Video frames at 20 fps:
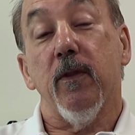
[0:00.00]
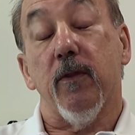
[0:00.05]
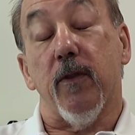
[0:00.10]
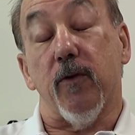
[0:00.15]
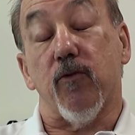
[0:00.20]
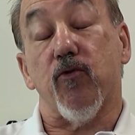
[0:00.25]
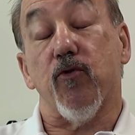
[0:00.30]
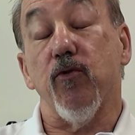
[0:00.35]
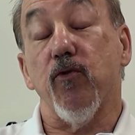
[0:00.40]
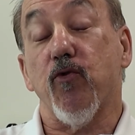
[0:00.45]

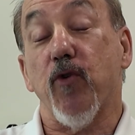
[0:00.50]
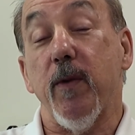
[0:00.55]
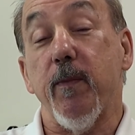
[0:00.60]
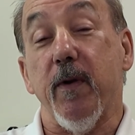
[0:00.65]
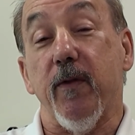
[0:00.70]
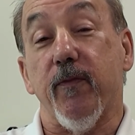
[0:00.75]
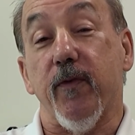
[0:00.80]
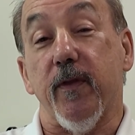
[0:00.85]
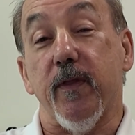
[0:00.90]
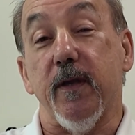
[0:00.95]
The true
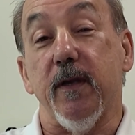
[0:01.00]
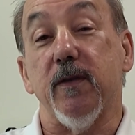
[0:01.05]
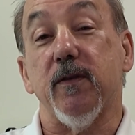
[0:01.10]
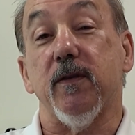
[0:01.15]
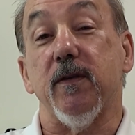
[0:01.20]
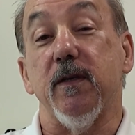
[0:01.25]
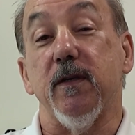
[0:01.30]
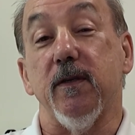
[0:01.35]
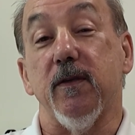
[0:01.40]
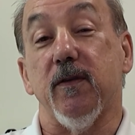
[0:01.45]
treatment for
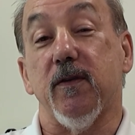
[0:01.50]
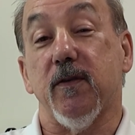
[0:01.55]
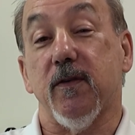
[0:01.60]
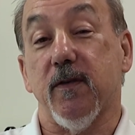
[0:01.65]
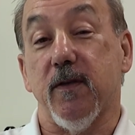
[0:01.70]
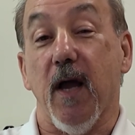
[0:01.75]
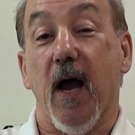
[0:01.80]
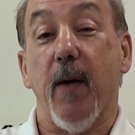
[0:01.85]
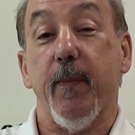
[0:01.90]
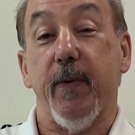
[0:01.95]
this is
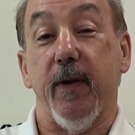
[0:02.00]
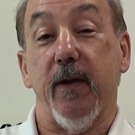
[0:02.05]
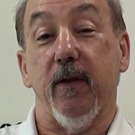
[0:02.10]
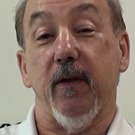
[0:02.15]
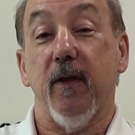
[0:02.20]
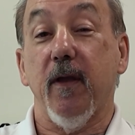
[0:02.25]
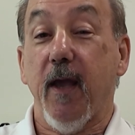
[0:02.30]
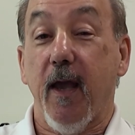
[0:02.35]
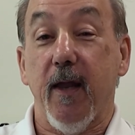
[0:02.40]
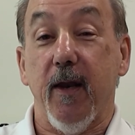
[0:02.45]

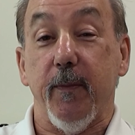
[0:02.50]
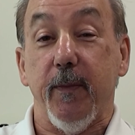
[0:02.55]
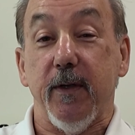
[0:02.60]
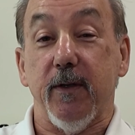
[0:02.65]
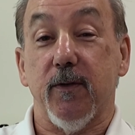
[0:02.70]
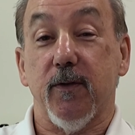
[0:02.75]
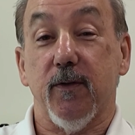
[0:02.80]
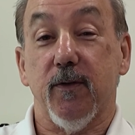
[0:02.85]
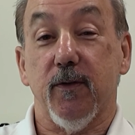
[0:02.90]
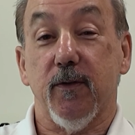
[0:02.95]
stopping
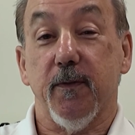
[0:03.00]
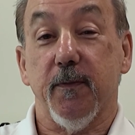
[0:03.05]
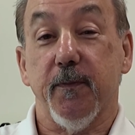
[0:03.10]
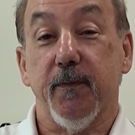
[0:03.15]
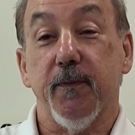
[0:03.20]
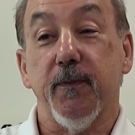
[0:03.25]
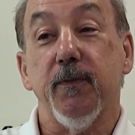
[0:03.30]
cannabis.